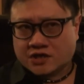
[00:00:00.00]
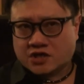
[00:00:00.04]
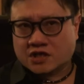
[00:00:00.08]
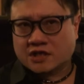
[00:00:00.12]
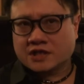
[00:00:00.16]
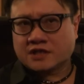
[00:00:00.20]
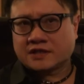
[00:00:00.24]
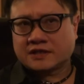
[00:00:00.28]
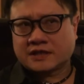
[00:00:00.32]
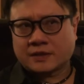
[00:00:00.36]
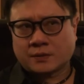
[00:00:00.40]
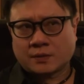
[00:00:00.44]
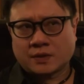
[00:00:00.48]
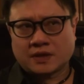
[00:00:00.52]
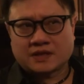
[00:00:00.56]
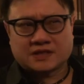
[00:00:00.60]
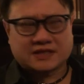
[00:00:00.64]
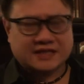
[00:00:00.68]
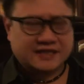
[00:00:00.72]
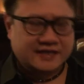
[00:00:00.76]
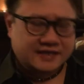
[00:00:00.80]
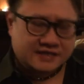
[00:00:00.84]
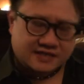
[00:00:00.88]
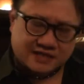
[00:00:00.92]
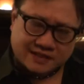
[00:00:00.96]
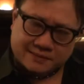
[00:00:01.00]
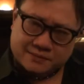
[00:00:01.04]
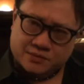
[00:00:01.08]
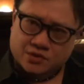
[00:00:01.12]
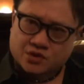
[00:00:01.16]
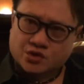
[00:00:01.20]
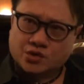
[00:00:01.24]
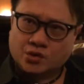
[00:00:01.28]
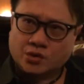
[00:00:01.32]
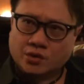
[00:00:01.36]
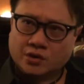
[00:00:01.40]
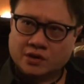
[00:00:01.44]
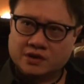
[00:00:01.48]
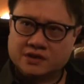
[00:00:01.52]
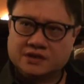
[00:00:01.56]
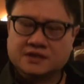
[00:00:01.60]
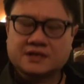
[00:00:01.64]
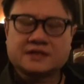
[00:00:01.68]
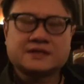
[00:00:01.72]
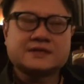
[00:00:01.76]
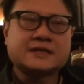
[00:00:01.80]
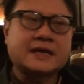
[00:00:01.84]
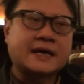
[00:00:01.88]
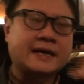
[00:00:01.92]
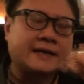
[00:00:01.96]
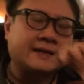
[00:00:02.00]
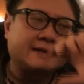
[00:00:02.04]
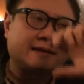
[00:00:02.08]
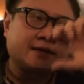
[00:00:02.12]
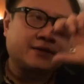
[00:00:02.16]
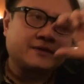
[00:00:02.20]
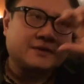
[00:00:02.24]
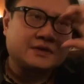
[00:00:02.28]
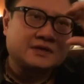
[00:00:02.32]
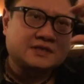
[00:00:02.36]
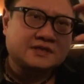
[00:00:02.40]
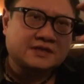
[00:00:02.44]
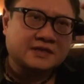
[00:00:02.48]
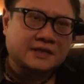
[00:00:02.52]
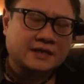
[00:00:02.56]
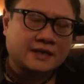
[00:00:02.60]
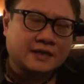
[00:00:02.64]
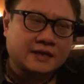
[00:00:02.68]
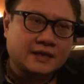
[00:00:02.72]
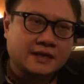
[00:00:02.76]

Actually, there was. I think some short, and there was